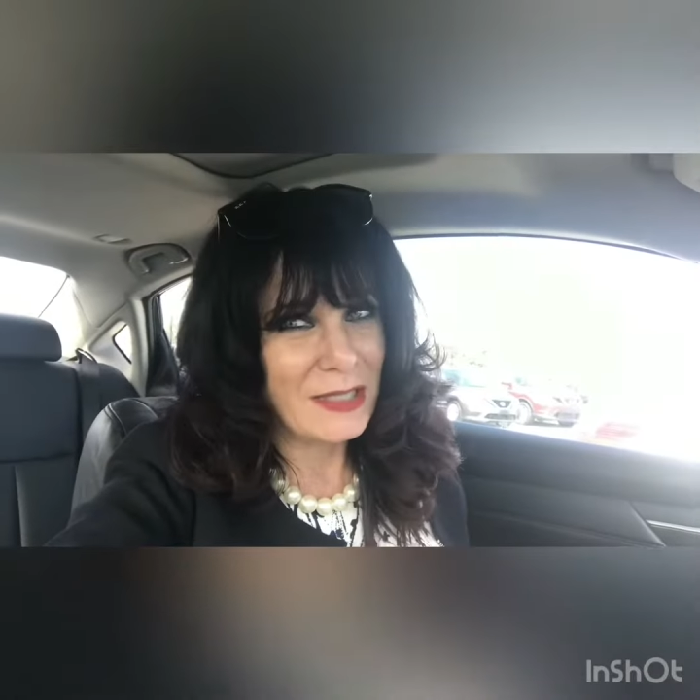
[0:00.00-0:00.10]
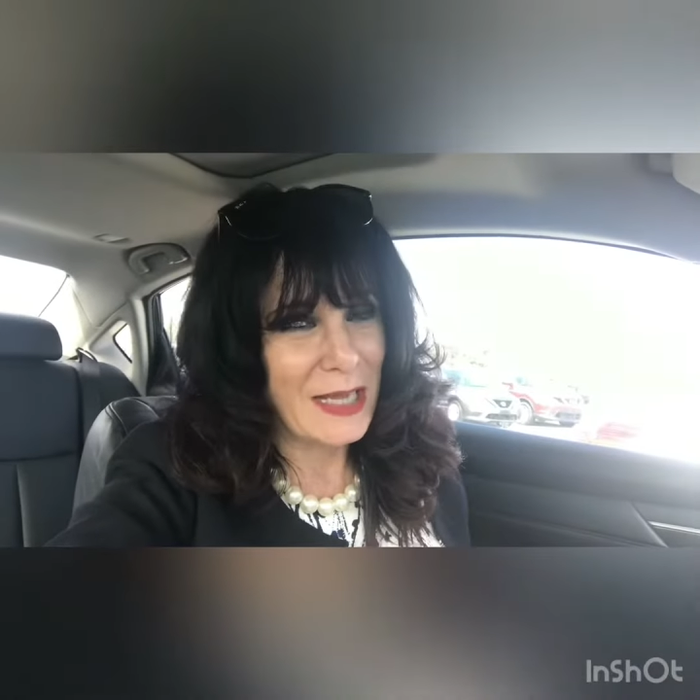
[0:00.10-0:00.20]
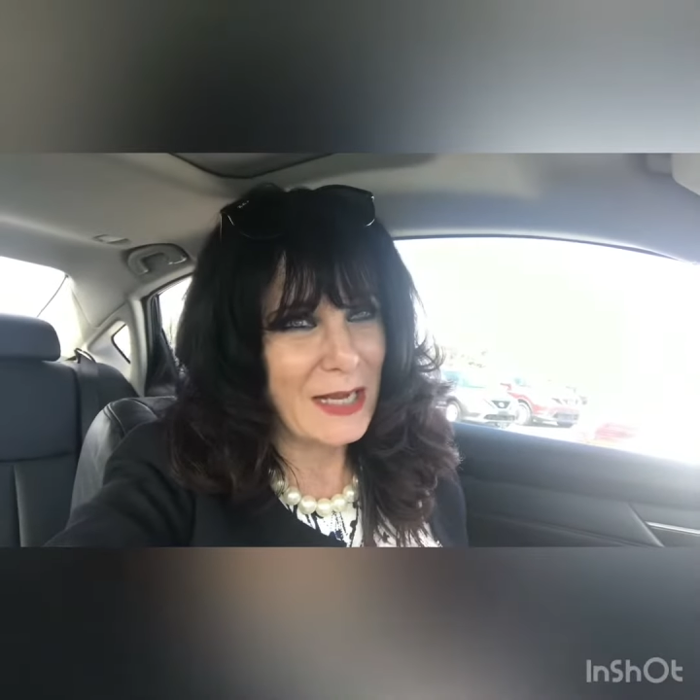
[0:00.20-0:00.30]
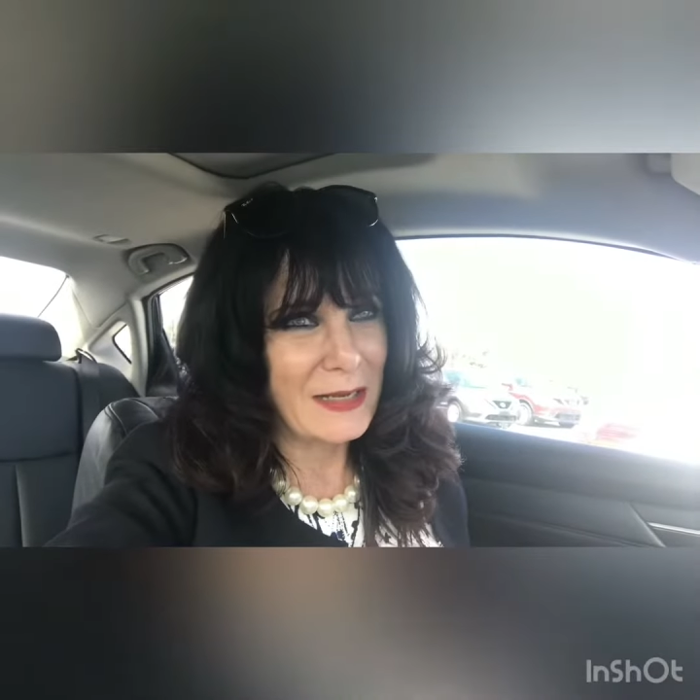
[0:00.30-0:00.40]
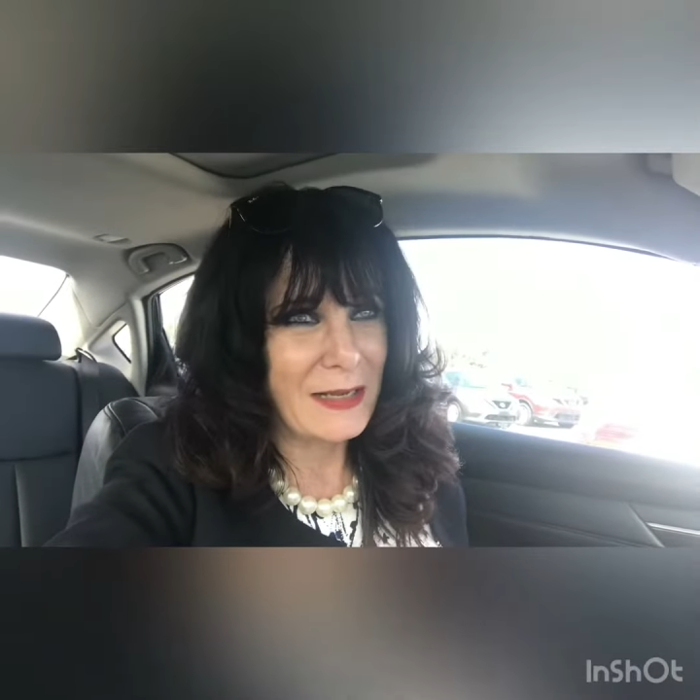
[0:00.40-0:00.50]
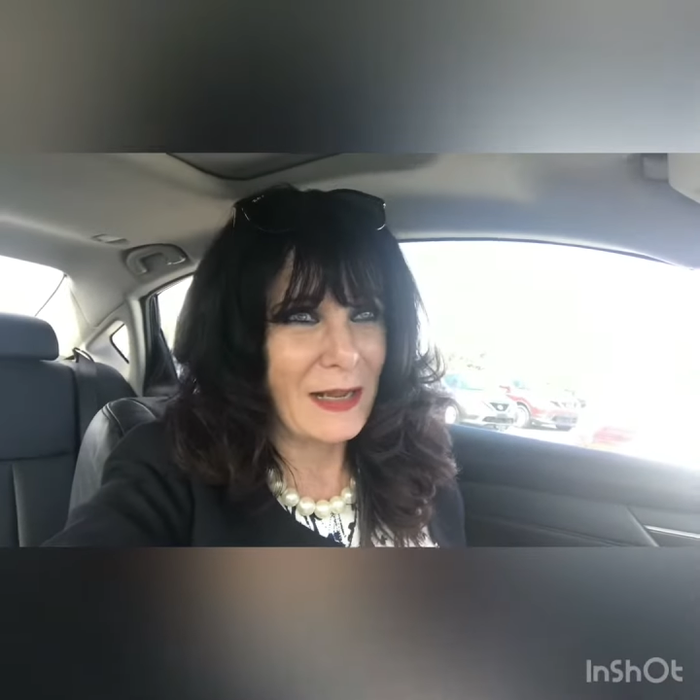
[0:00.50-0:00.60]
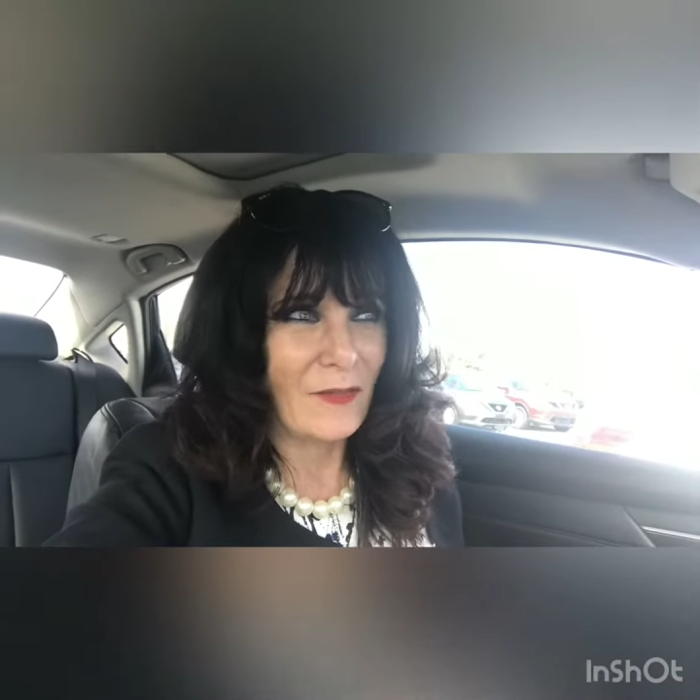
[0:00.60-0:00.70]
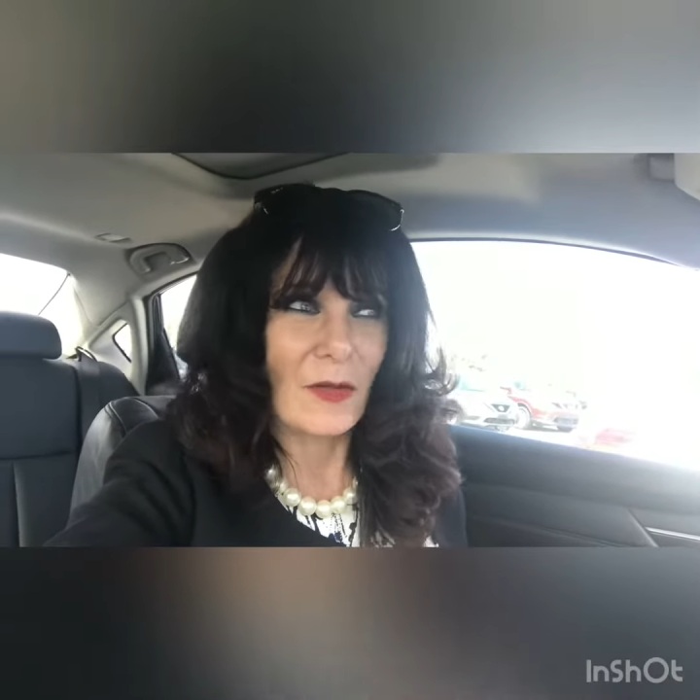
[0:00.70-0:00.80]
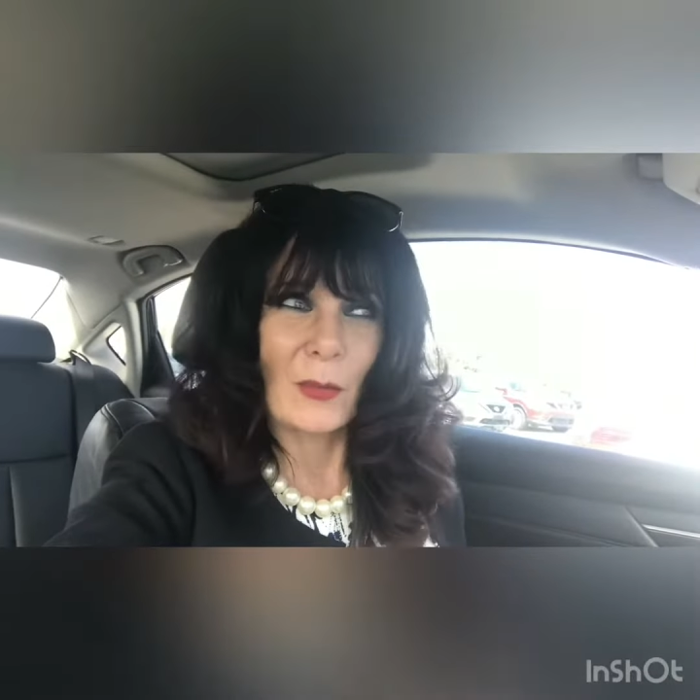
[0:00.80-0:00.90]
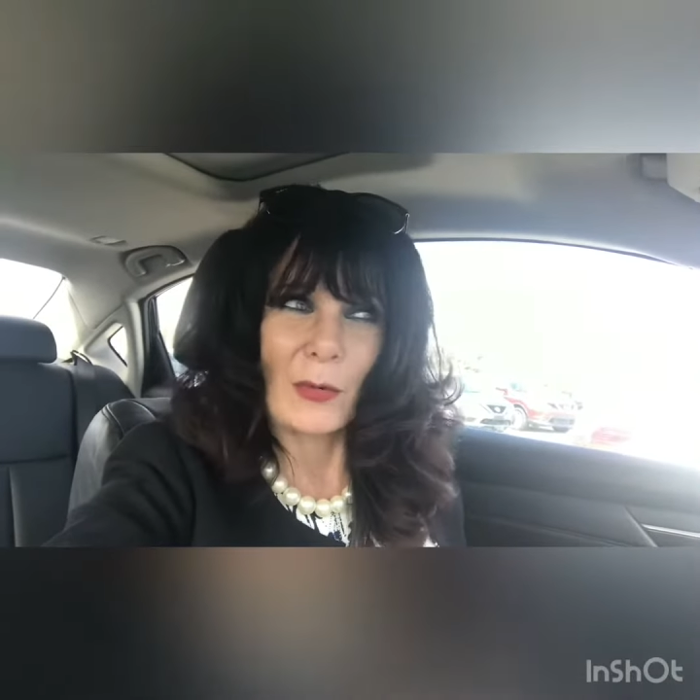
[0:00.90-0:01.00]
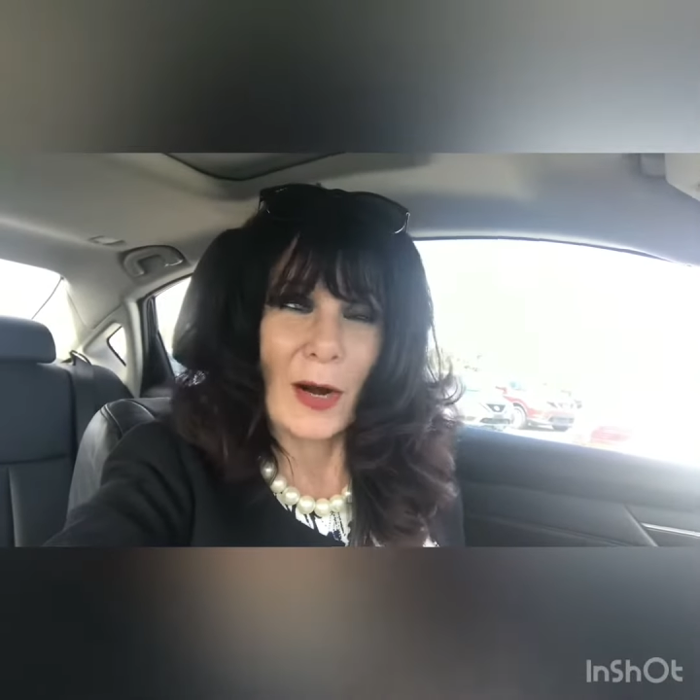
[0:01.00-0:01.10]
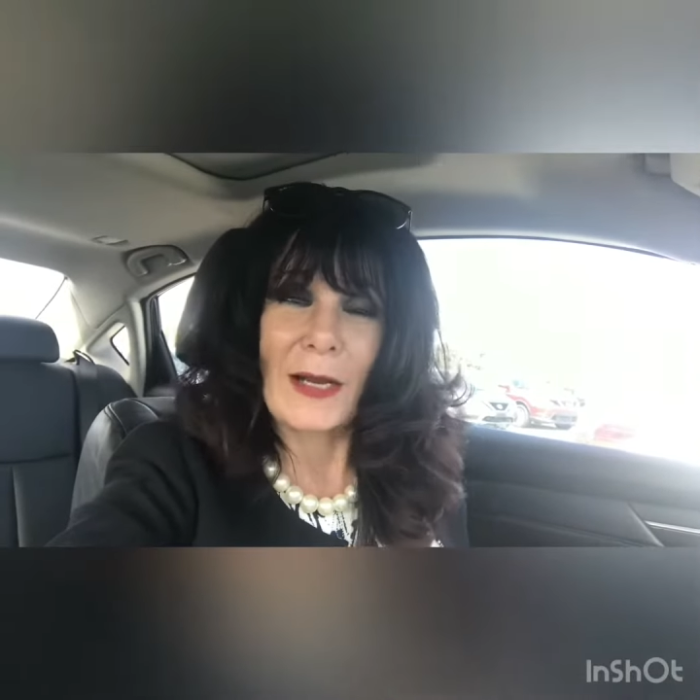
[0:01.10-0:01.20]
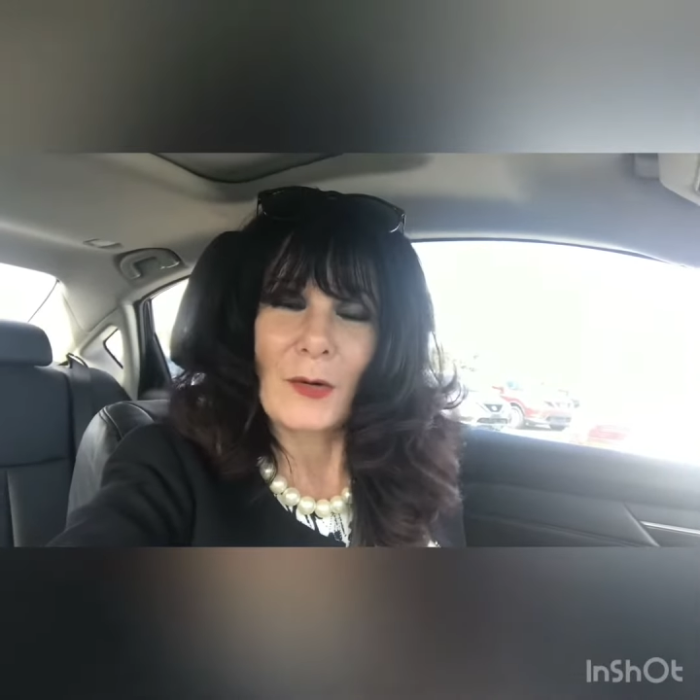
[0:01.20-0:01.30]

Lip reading: lady in the bright